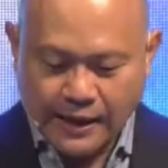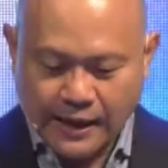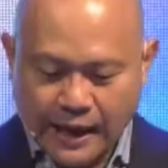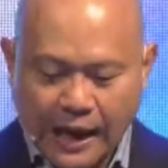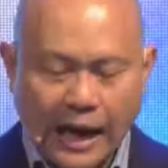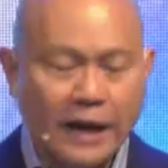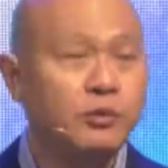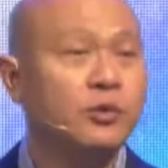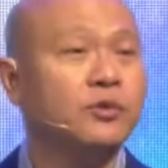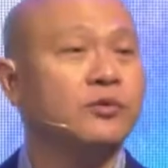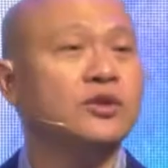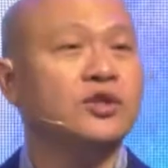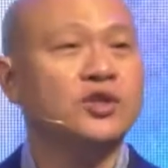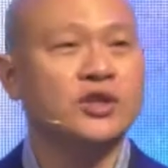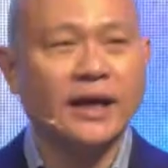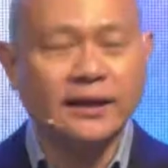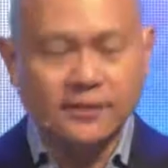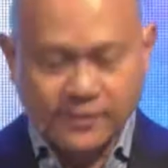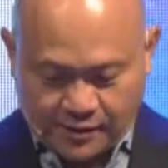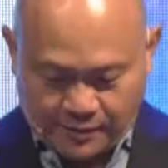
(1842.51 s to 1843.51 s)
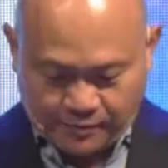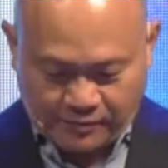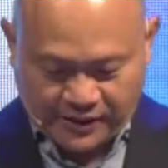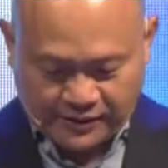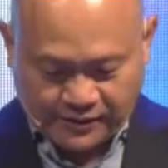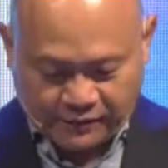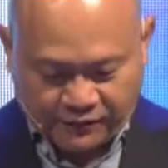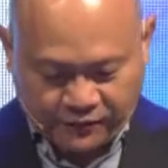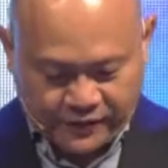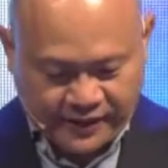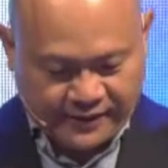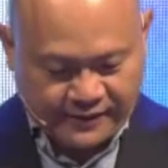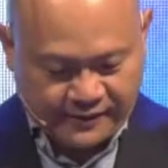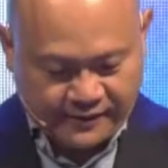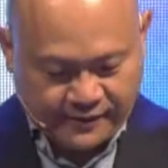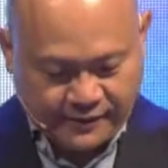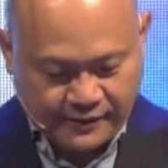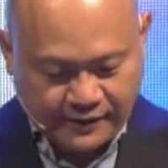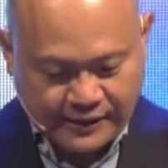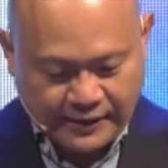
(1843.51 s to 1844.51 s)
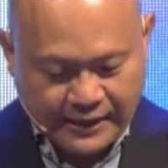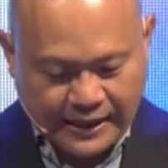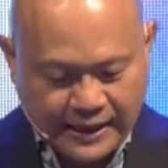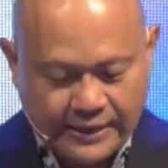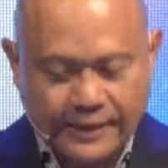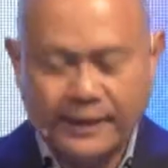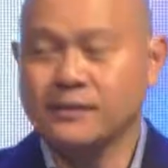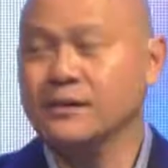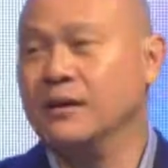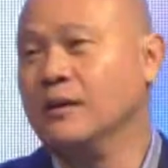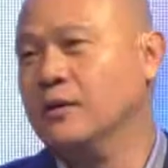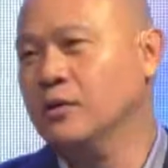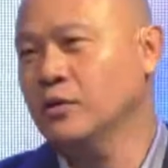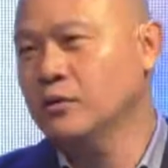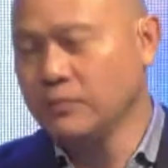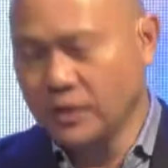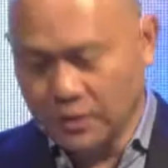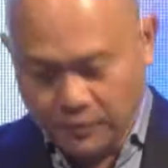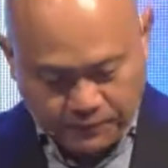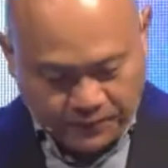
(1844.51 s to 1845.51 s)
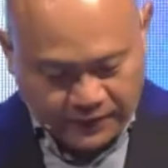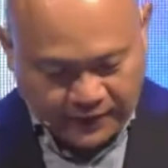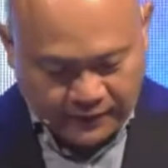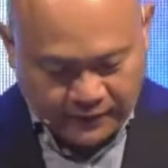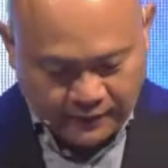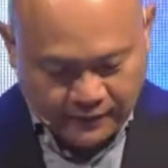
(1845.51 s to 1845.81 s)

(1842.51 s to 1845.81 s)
I will reject him as a friend and as a human being.